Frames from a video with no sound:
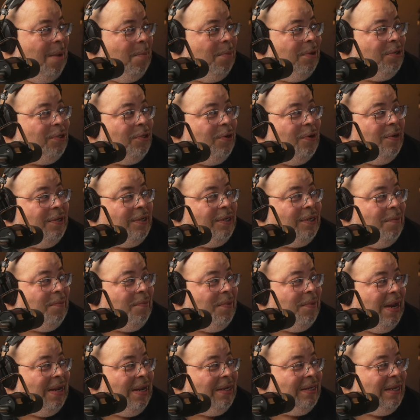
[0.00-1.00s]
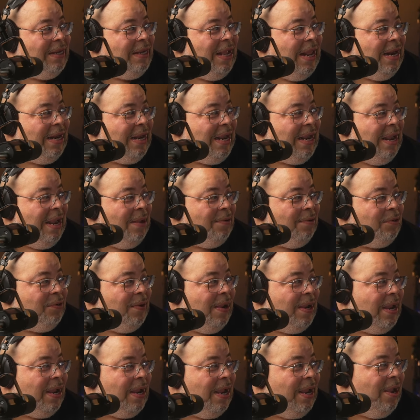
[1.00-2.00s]
gonna show you something I shot in Cam
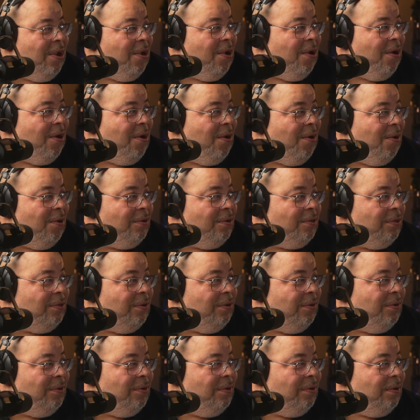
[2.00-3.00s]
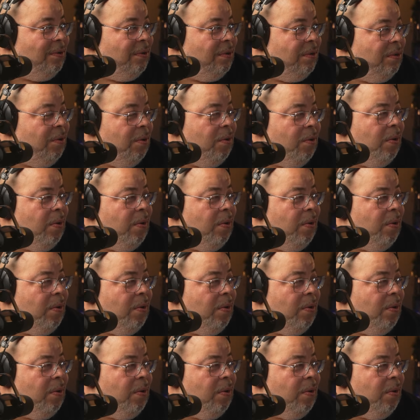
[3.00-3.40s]
Track AR also. Oh,